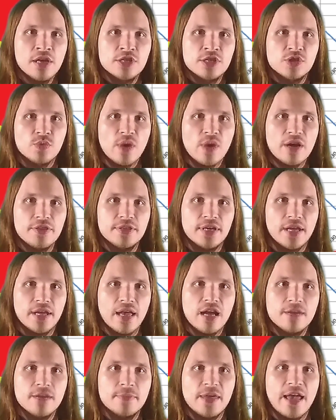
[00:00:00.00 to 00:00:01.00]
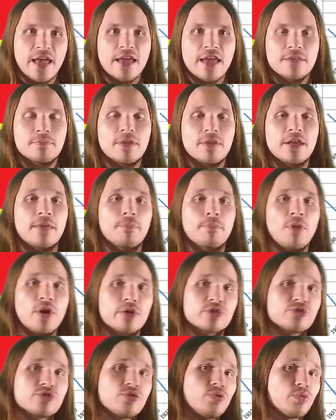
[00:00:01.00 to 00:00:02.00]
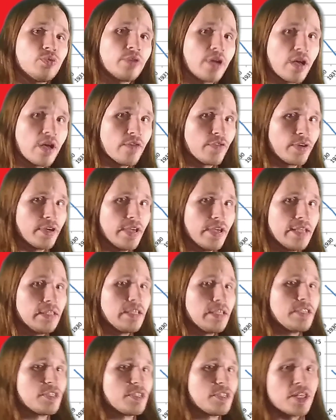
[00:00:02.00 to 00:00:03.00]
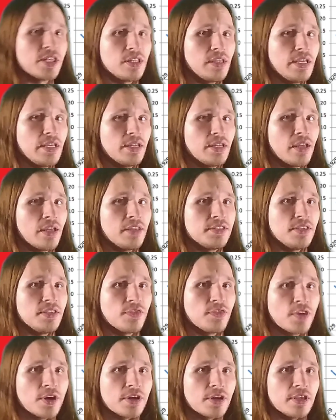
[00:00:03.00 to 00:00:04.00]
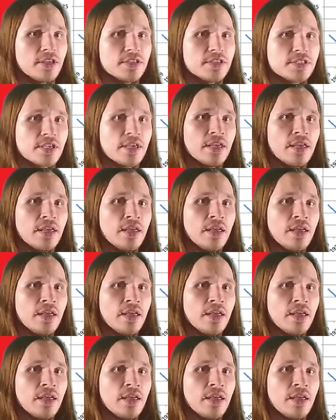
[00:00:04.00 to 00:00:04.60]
So while the economy had made a partial recovery, at least by the late 1930s,